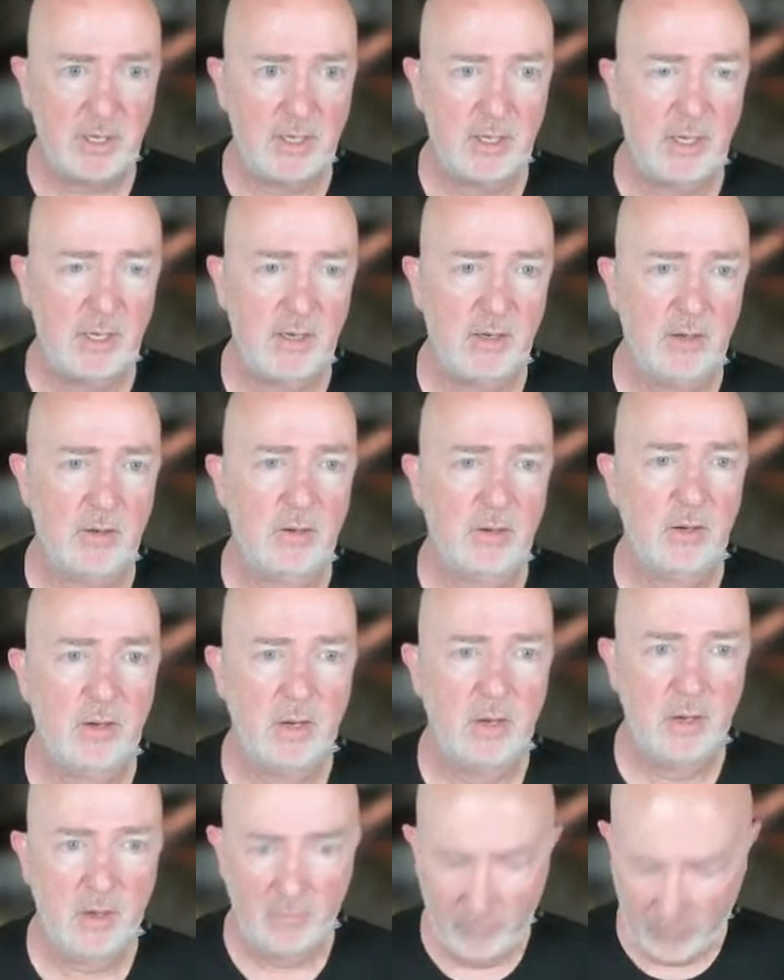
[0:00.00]
here
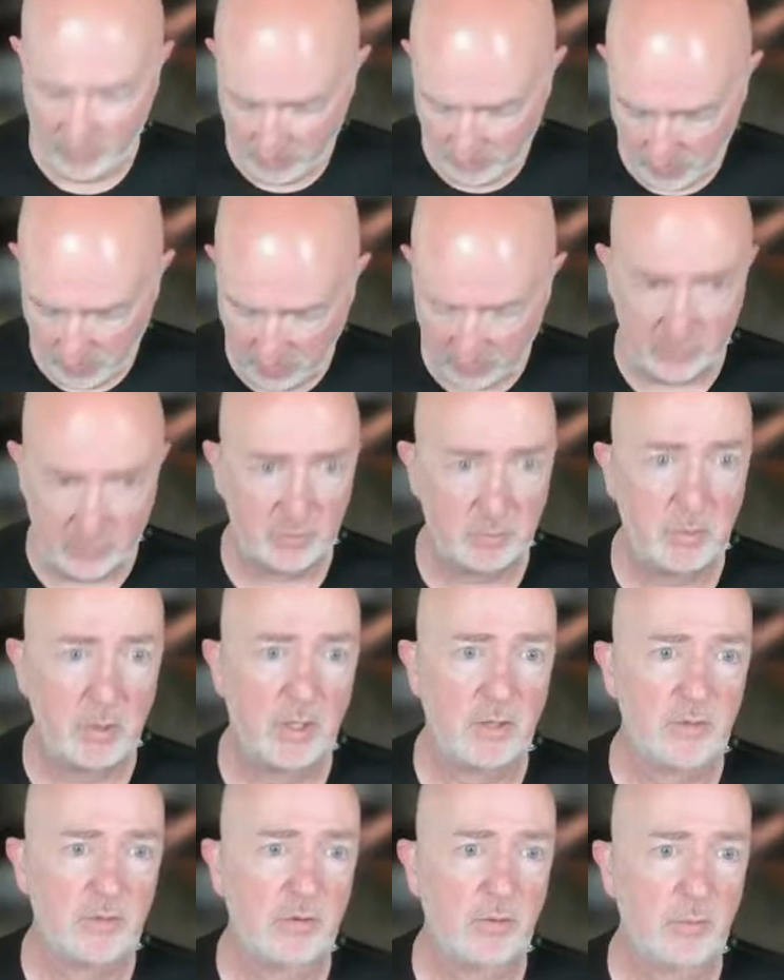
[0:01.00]
for the purchase
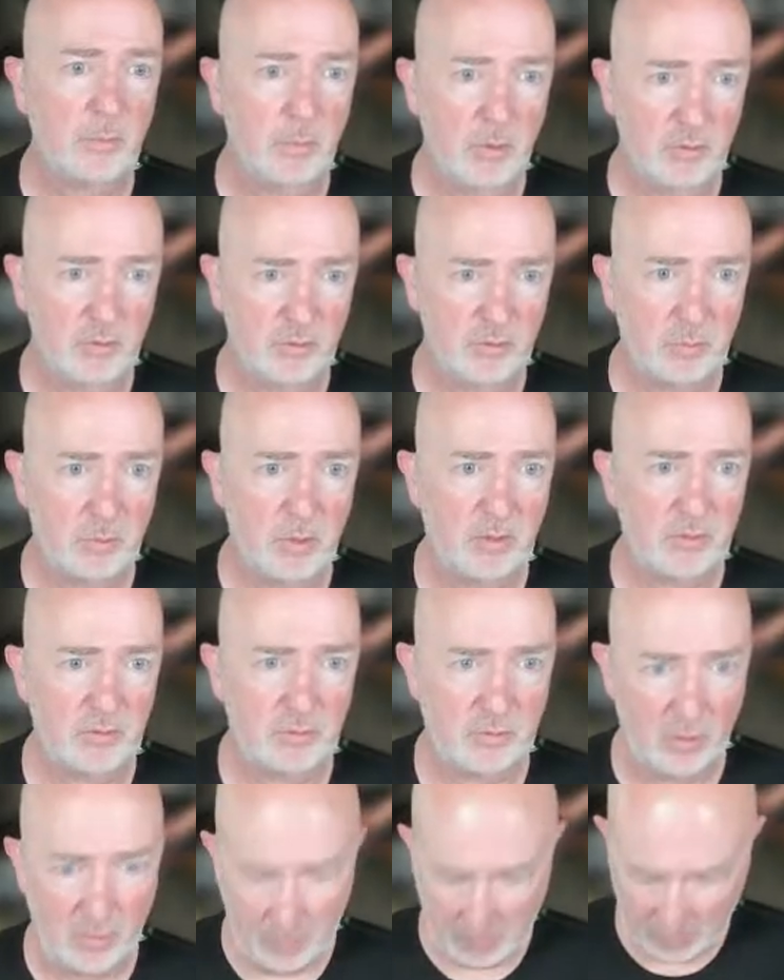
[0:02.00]
price, and the purchase price is going to be